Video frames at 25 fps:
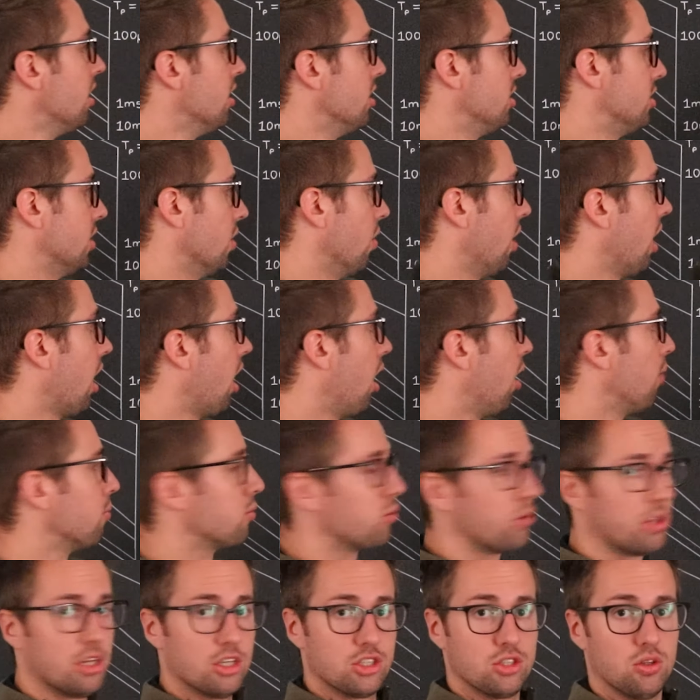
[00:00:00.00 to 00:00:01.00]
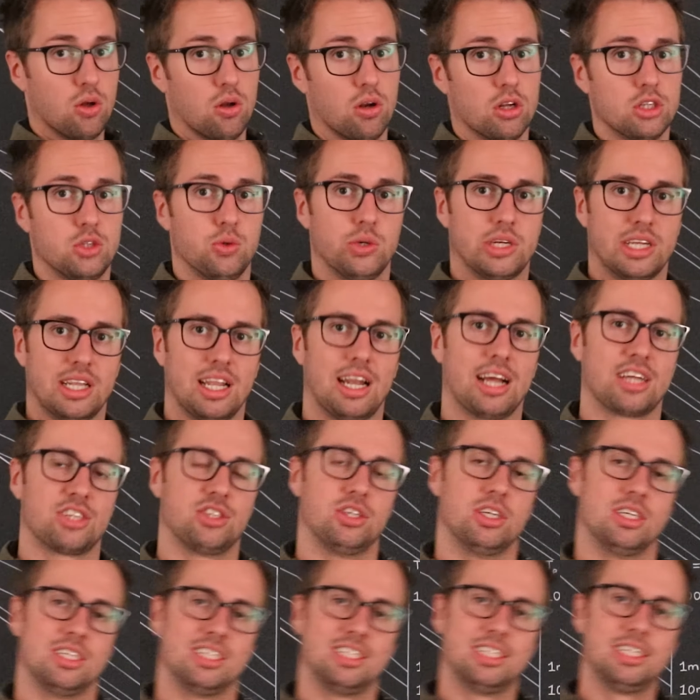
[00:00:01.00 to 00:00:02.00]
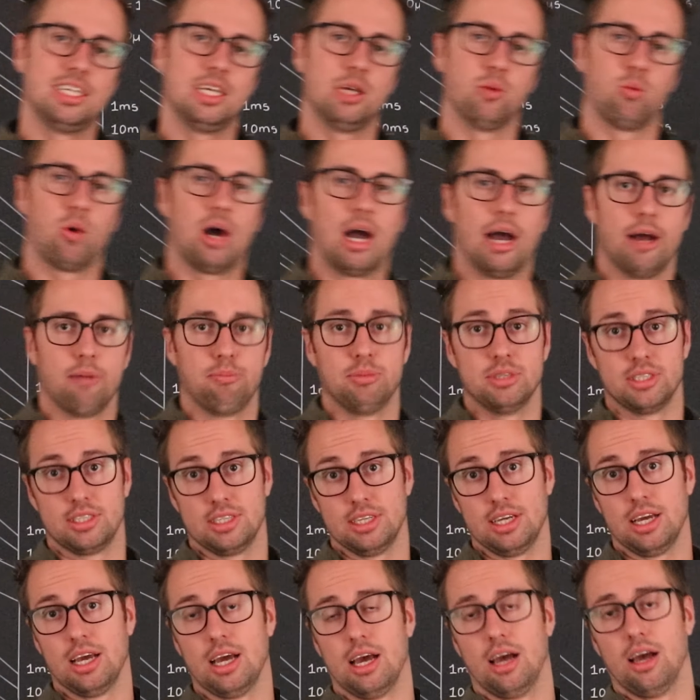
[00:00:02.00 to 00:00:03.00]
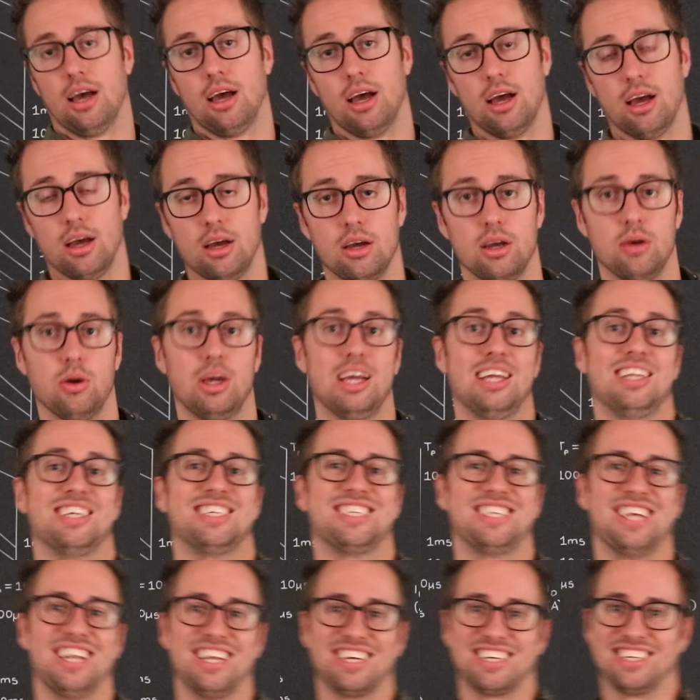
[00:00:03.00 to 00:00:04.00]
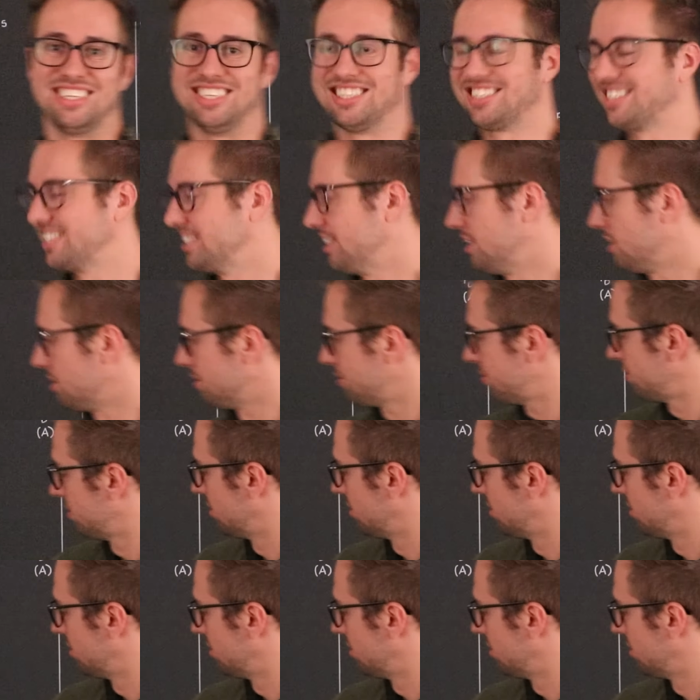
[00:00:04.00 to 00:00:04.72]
So armed with this knowledge, we can actually see what happens in the silicon itself.